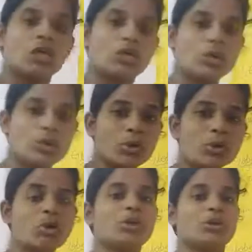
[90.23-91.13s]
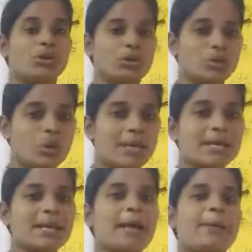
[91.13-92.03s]
Know
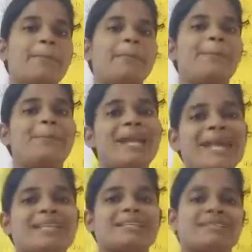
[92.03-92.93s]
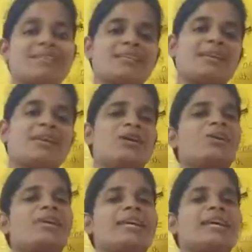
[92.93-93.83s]
your planet.
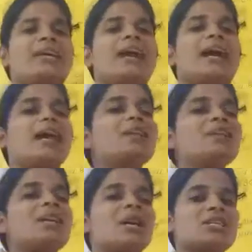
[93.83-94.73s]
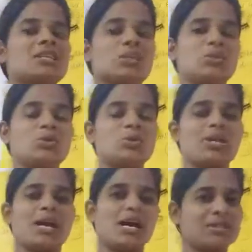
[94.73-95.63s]
Okay, I will ask you
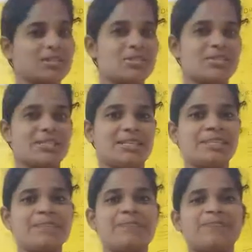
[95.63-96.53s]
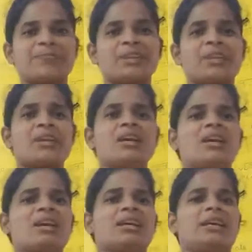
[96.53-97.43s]
a question.
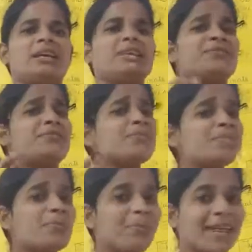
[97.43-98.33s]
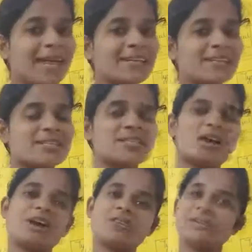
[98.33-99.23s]
In which planet
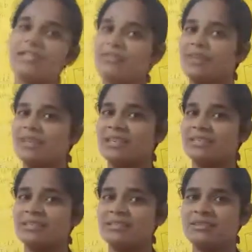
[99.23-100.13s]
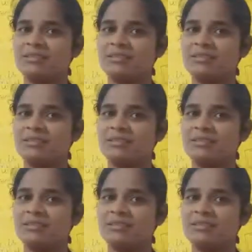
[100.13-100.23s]
are we living in?